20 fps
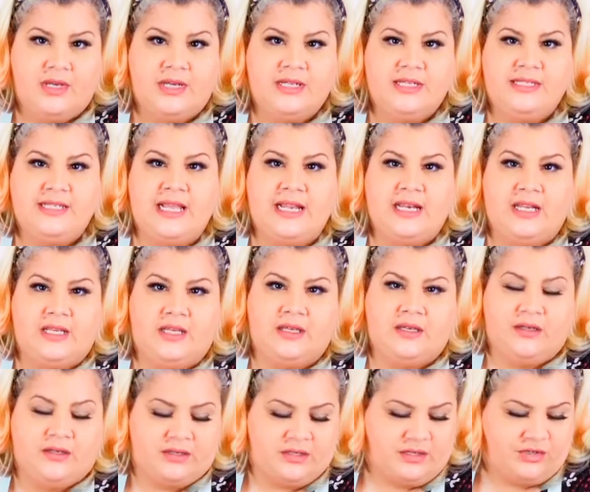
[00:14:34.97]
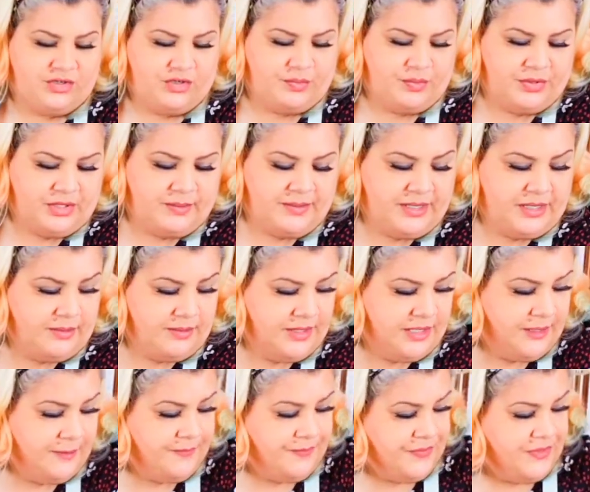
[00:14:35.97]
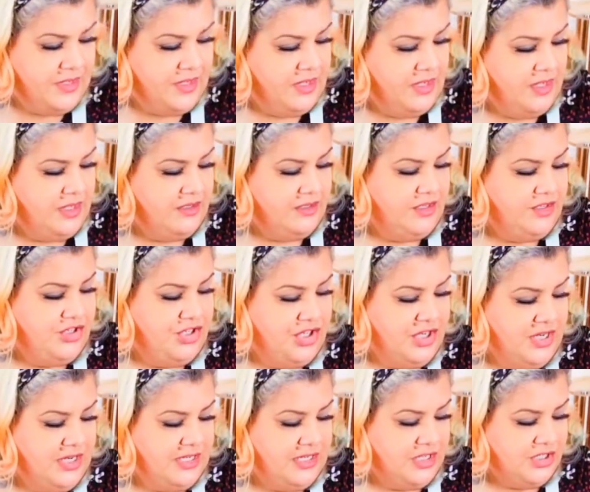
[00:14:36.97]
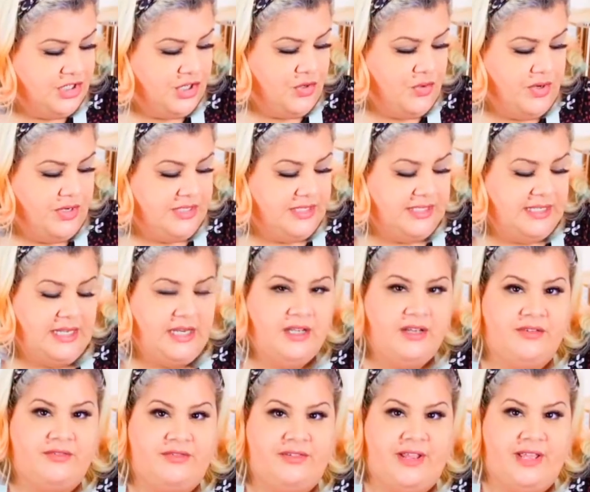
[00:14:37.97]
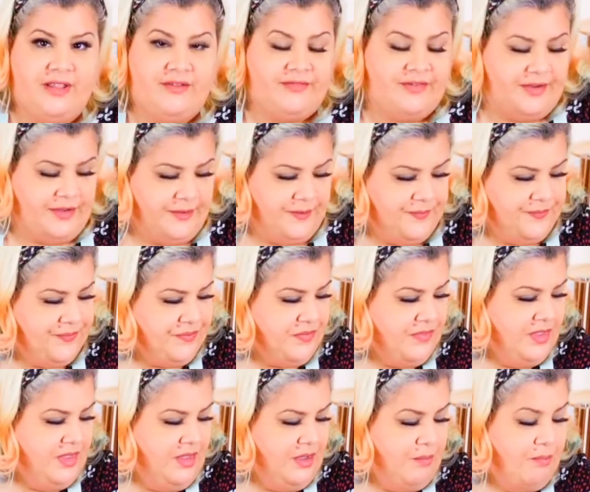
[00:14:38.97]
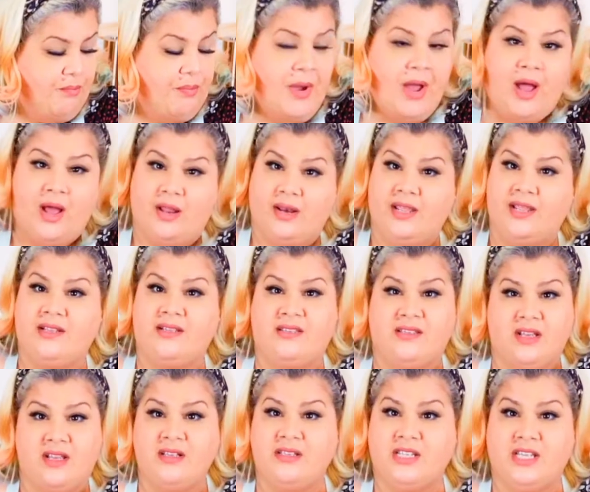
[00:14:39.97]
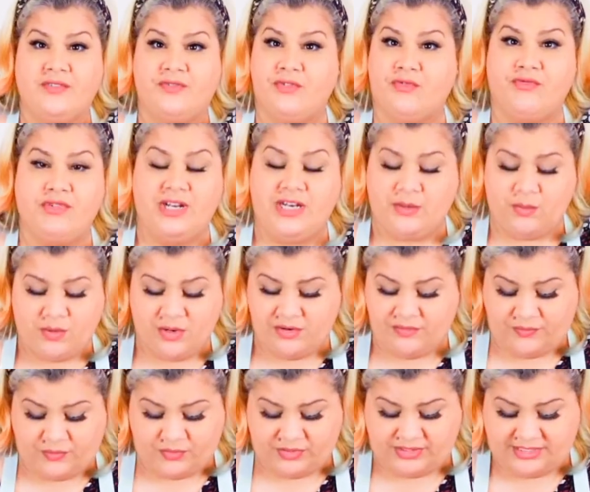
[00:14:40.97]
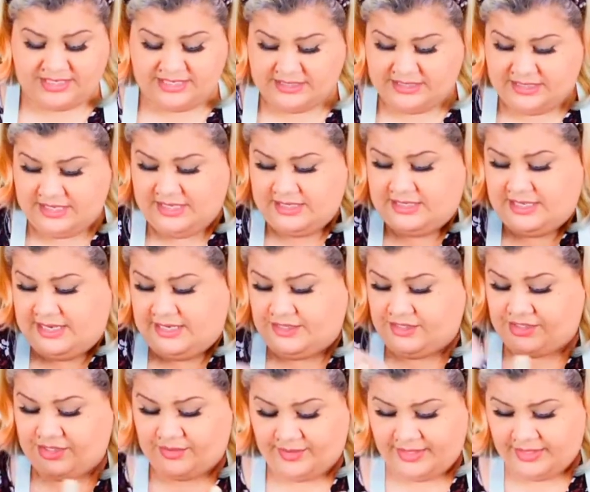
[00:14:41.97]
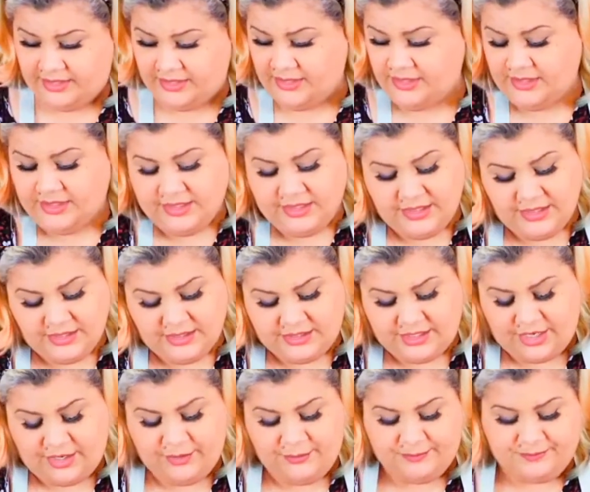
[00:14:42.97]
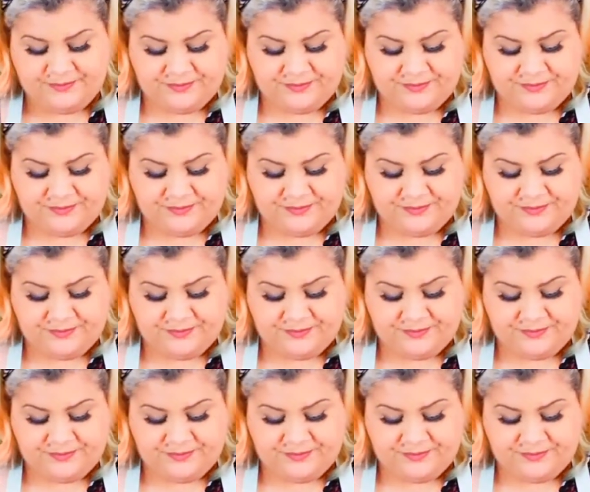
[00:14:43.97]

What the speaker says: delicate, actually I'll put that back up there. Chicken is actually quite a delicate flavour, but it does give a really wonderful seasoning taste to it. So,